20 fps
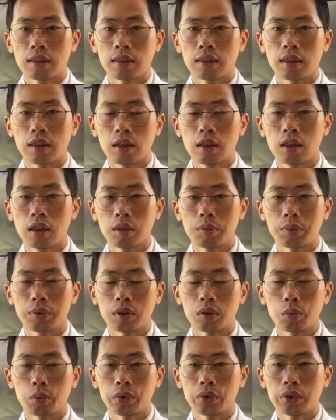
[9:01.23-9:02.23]
the
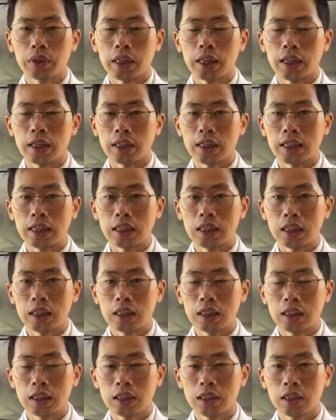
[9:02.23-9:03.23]
herbs which can clear
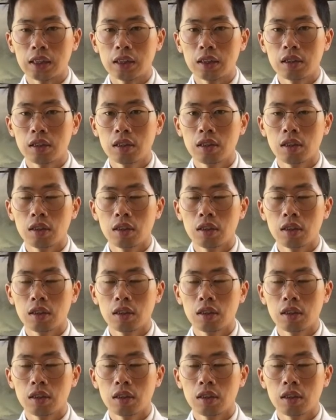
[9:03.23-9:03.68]
the heat